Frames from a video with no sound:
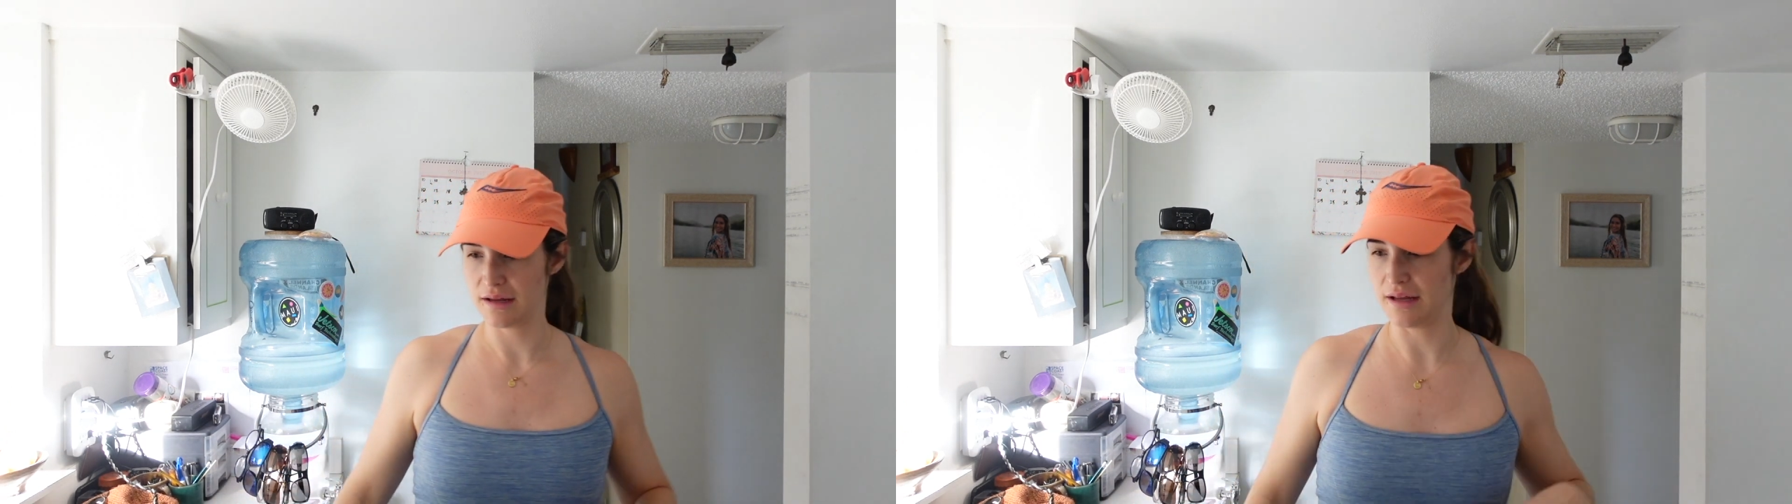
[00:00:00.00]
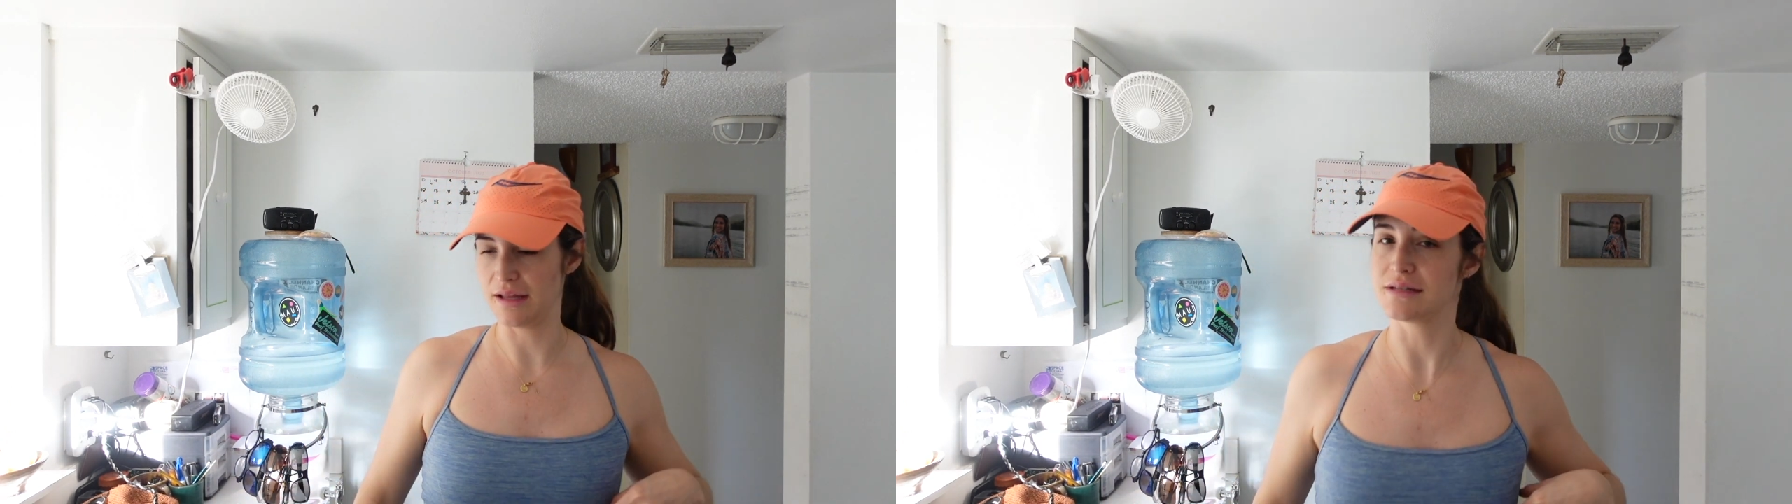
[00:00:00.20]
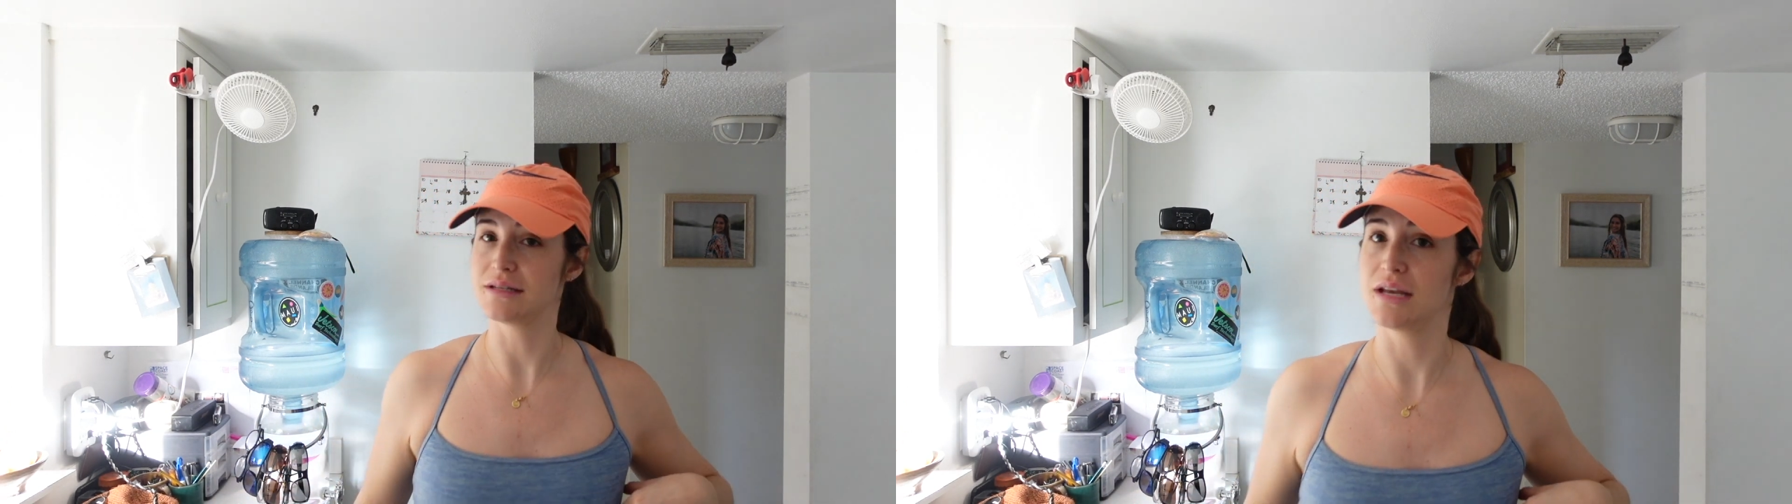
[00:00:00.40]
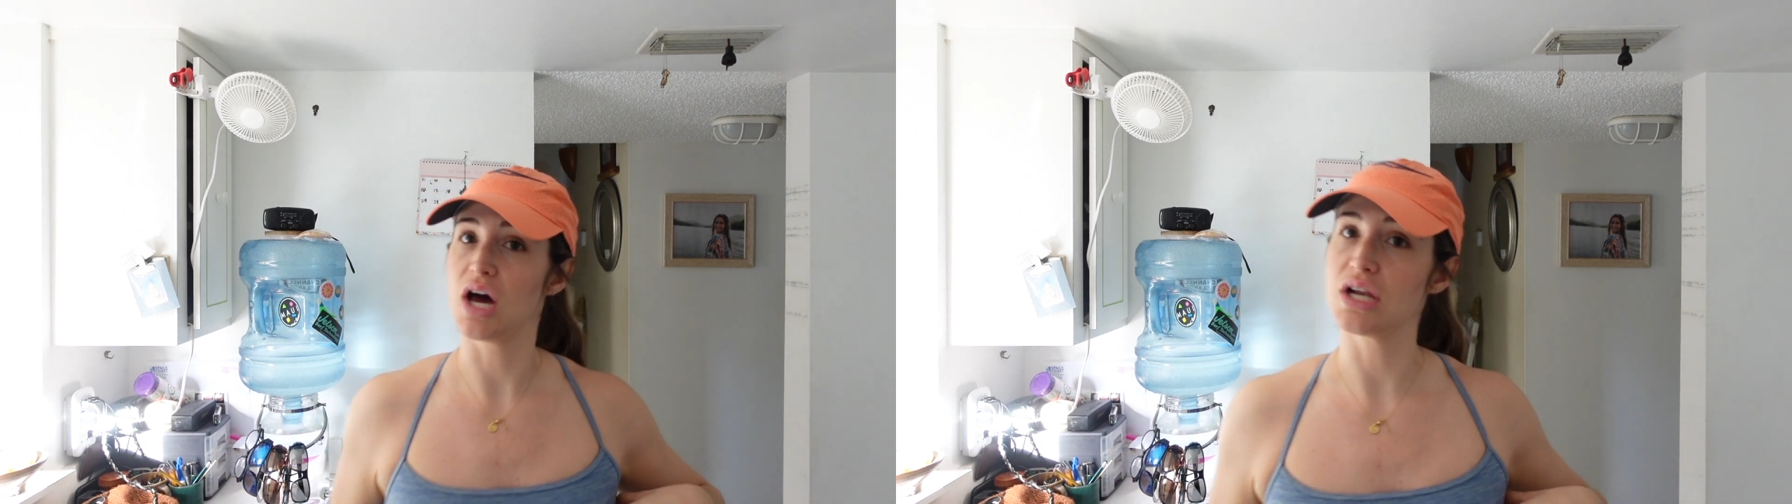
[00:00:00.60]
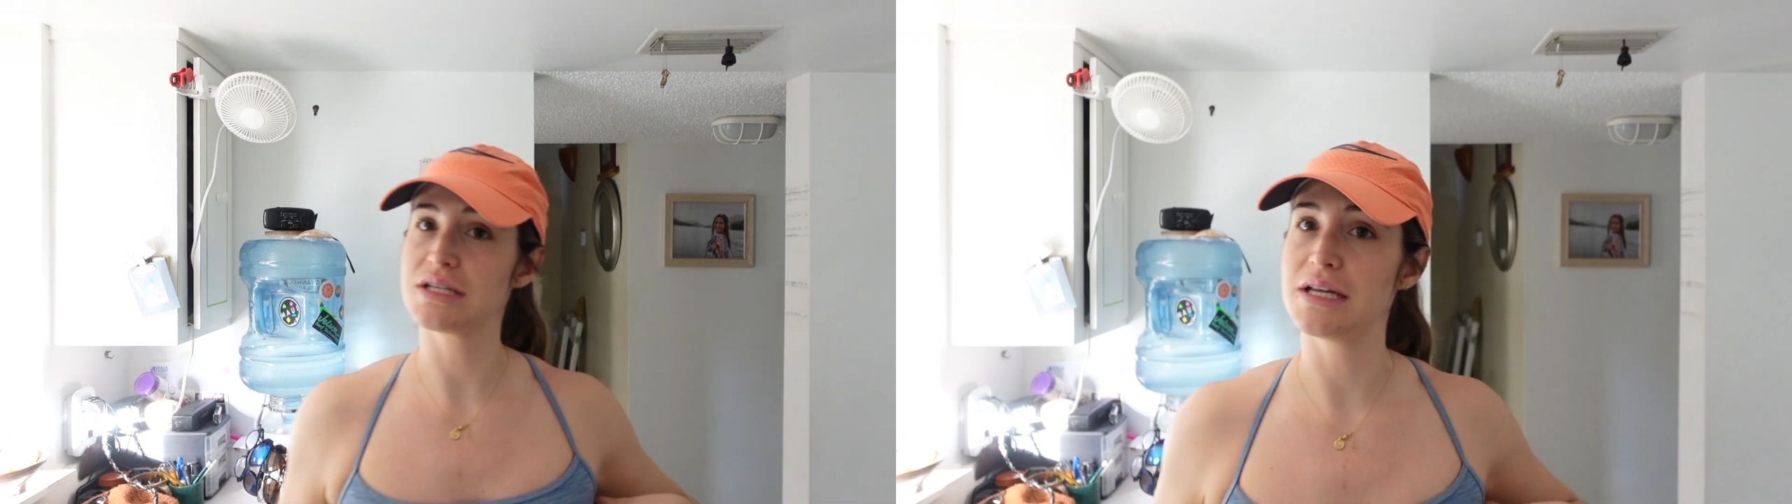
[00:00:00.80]
He is
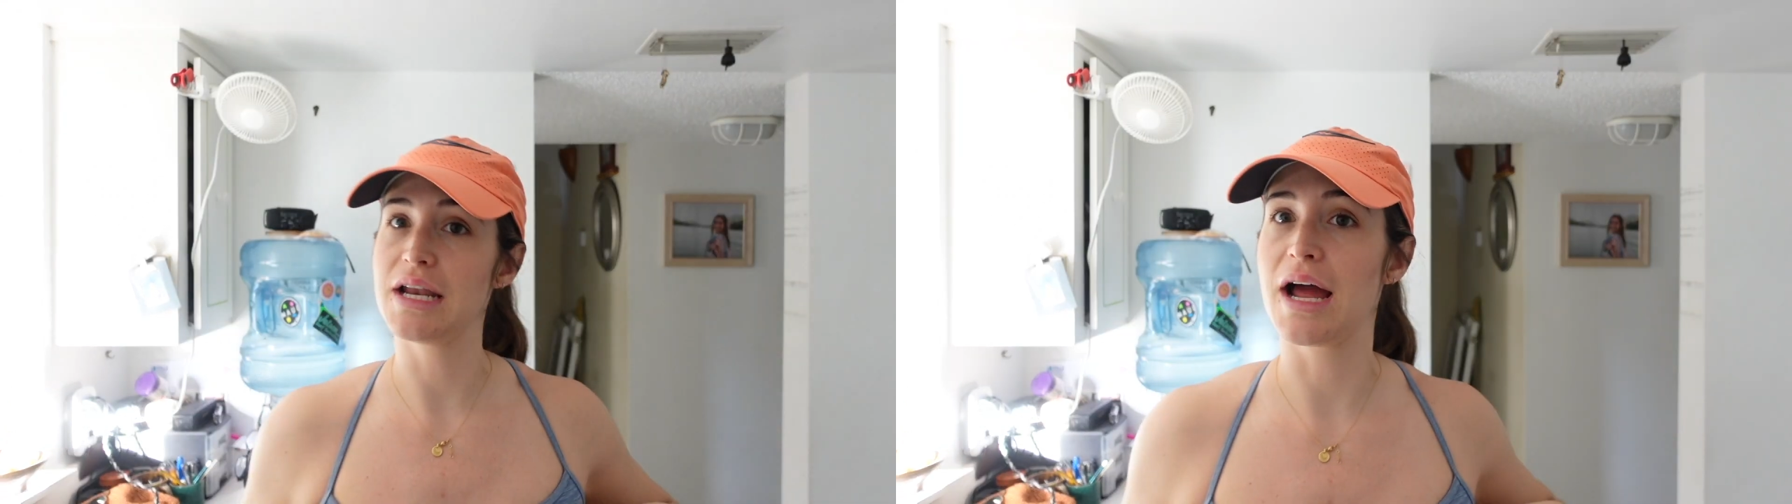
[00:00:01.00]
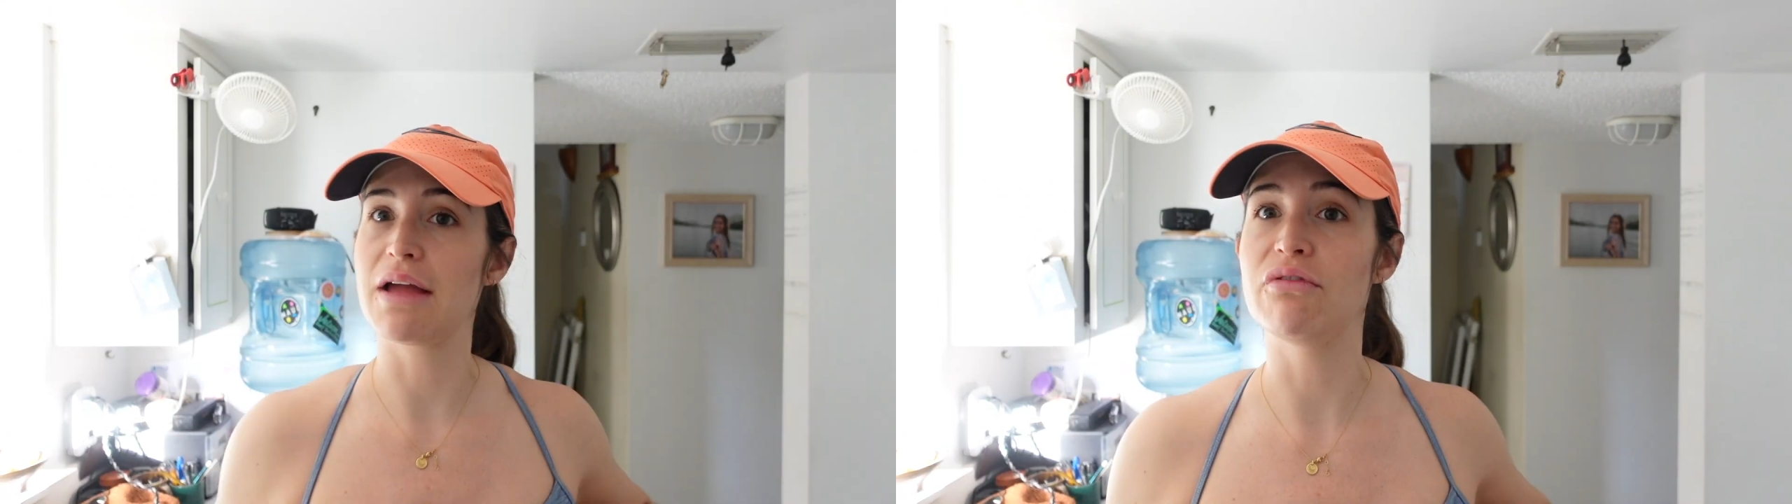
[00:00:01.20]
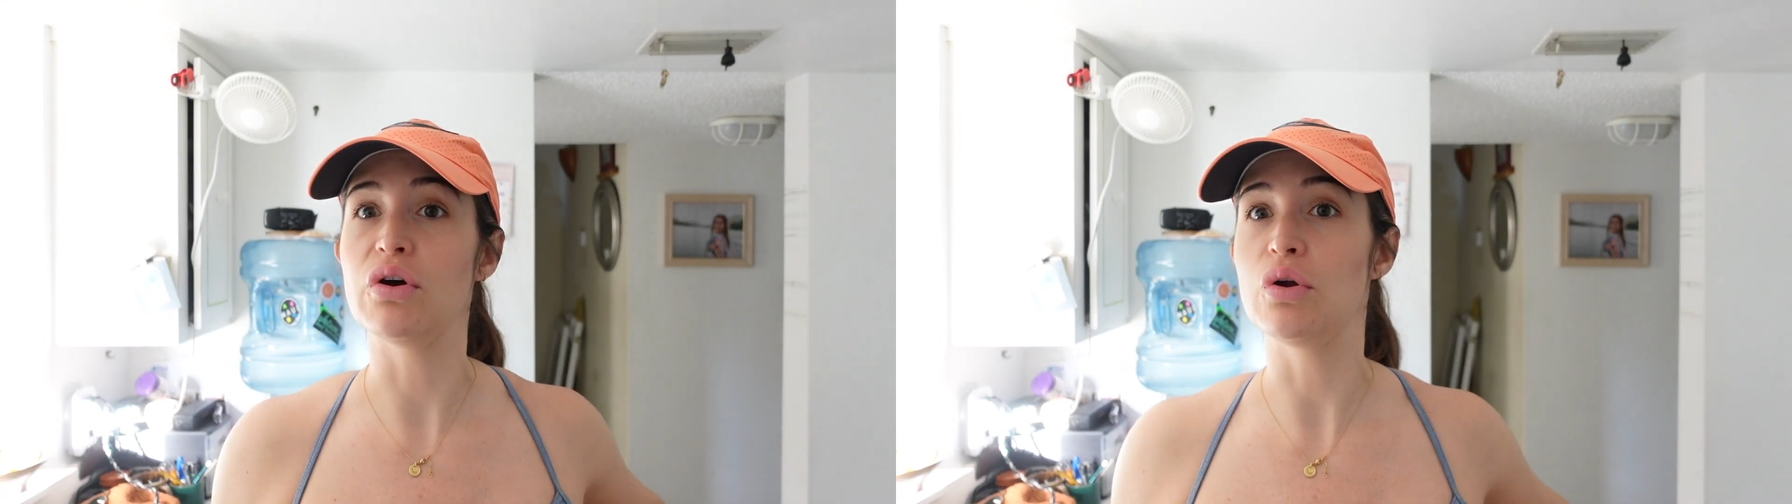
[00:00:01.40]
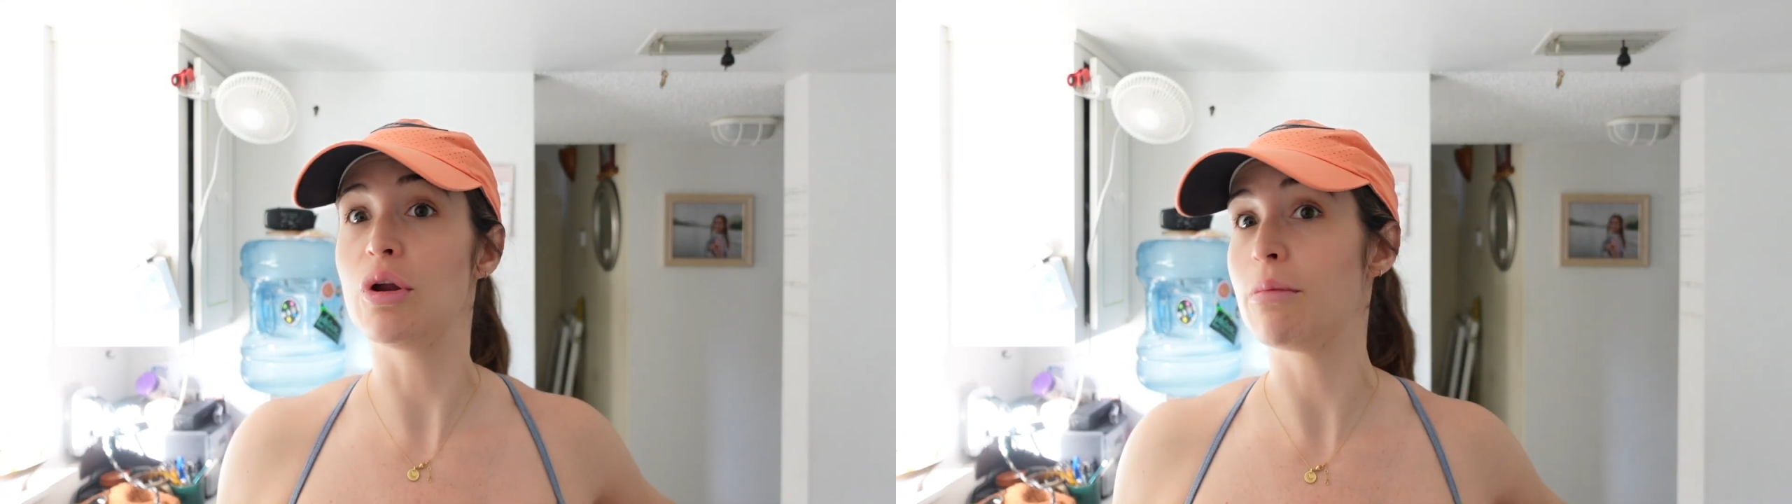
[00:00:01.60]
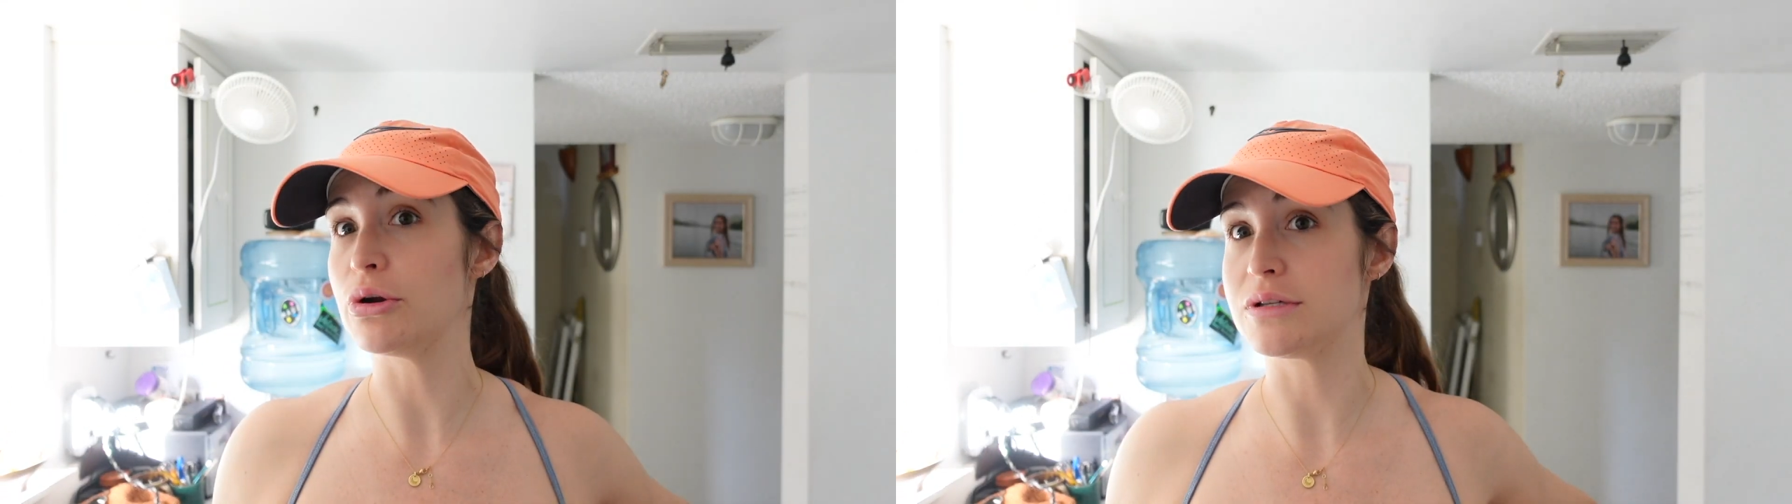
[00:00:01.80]
not an
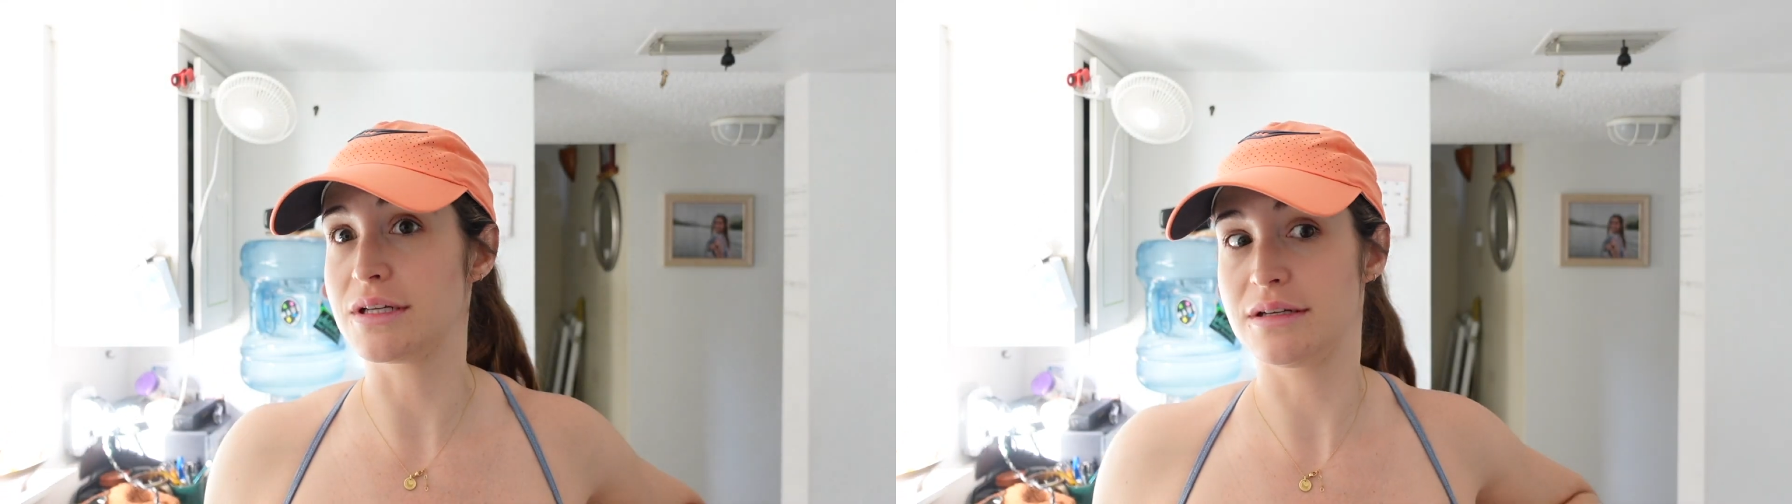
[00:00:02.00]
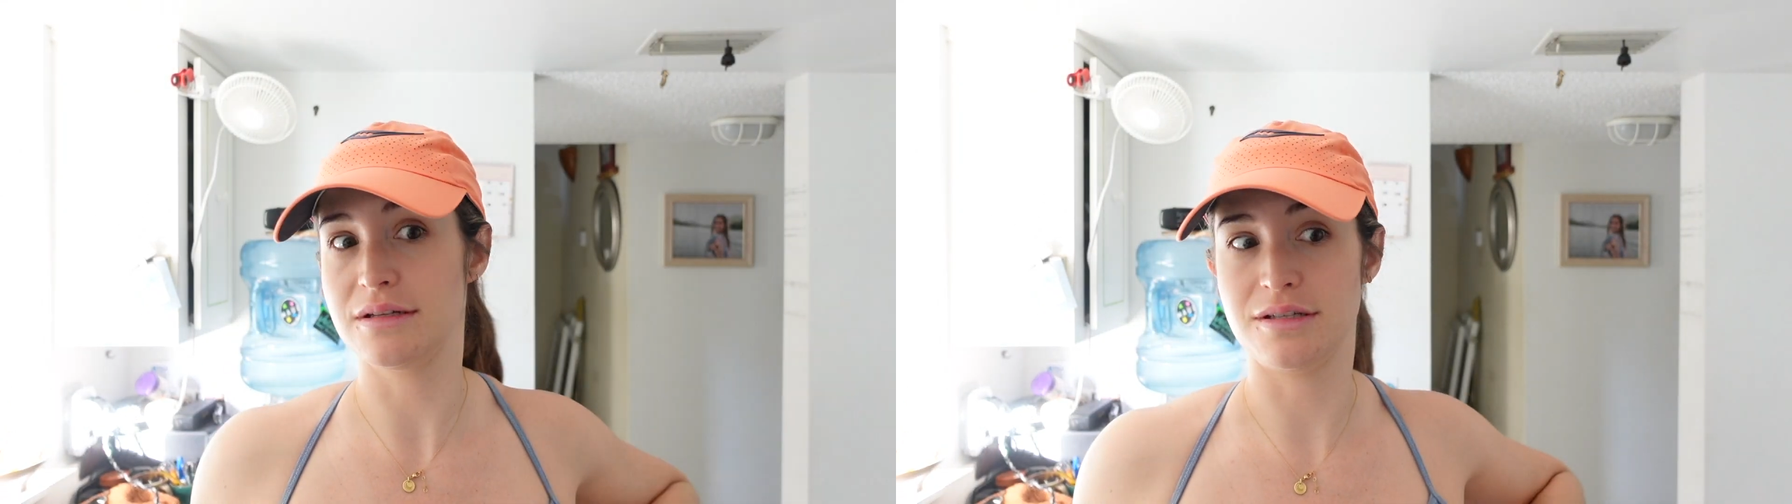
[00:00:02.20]
iPhone person,